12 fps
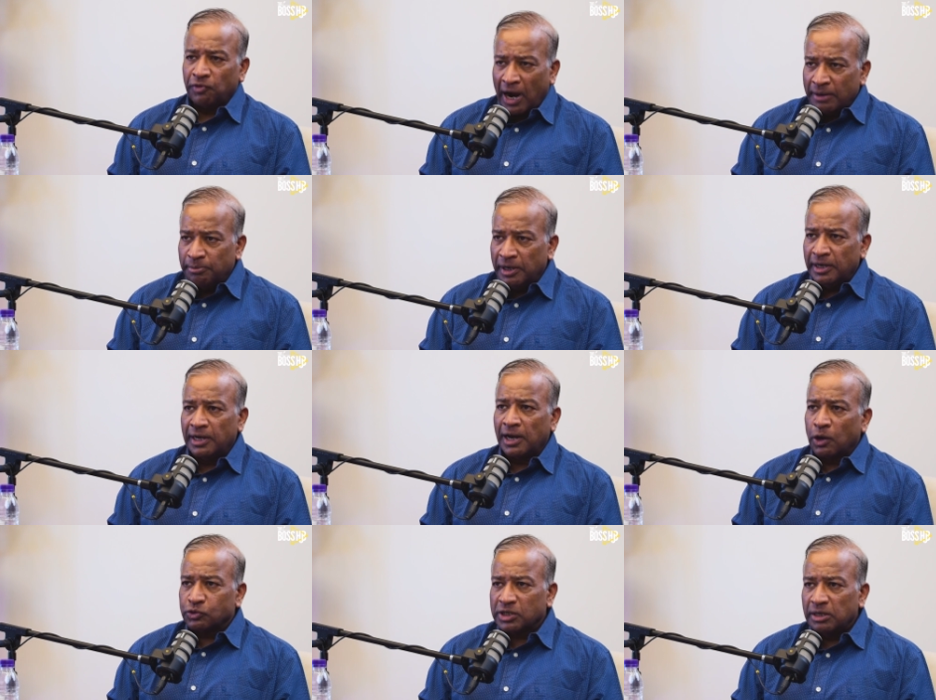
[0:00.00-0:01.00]
for admin and
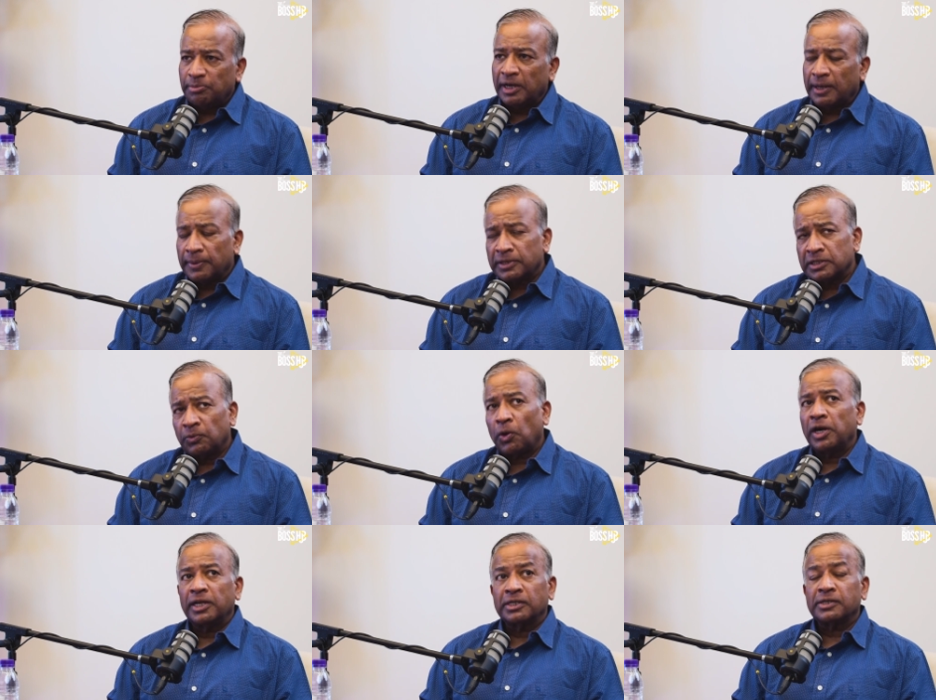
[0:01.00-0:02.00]
housekeeping, and this is mm.
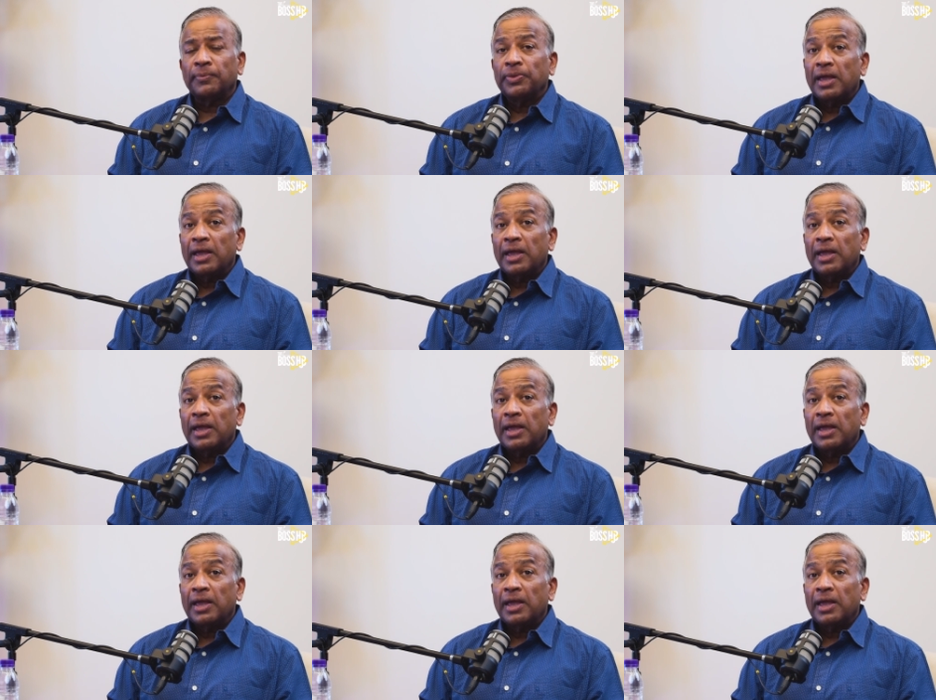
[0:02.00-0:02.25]
what it is.